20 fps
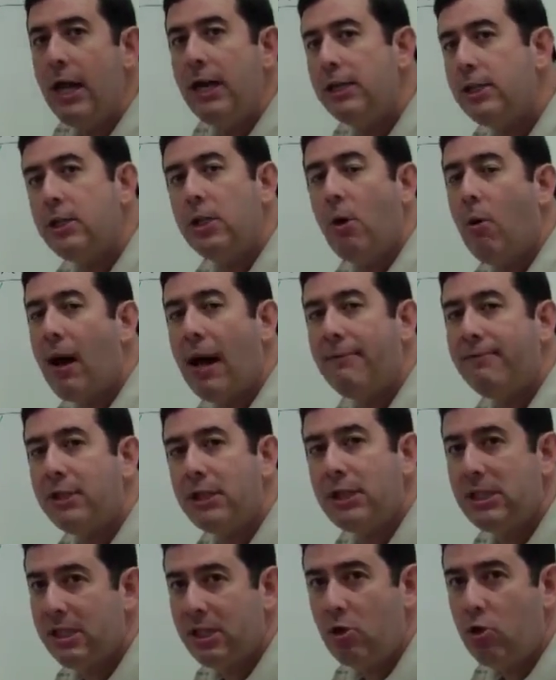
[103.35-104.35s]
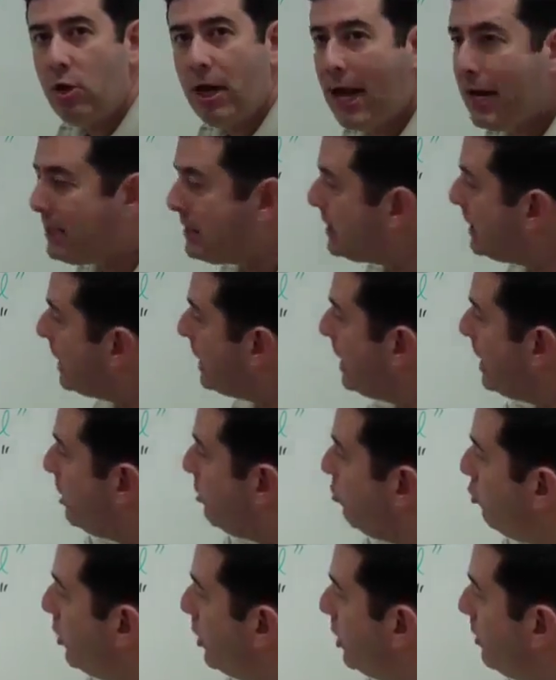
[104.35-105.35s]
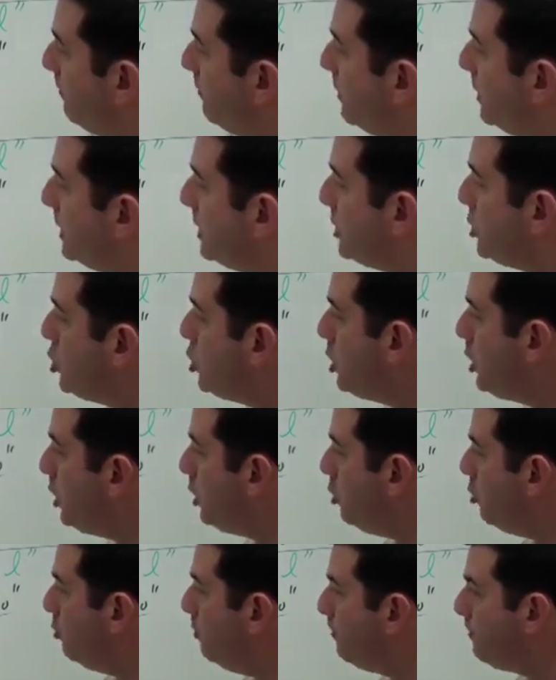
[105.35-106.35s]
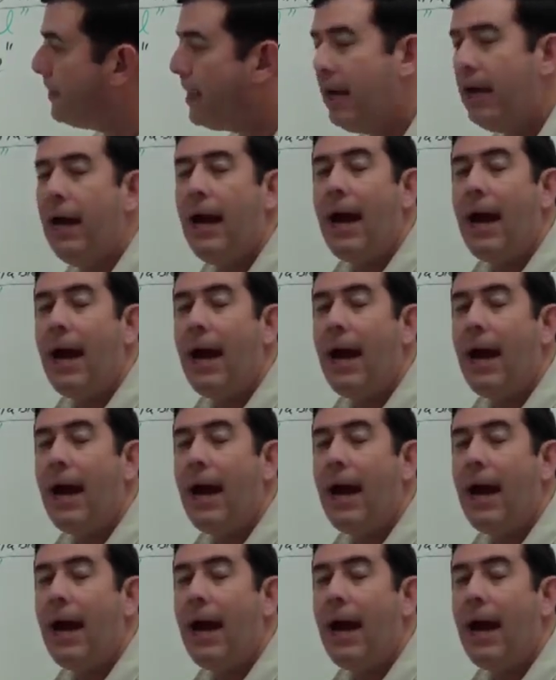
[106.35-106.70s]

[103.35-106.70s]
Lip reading: So I've still got to get rid of this 2.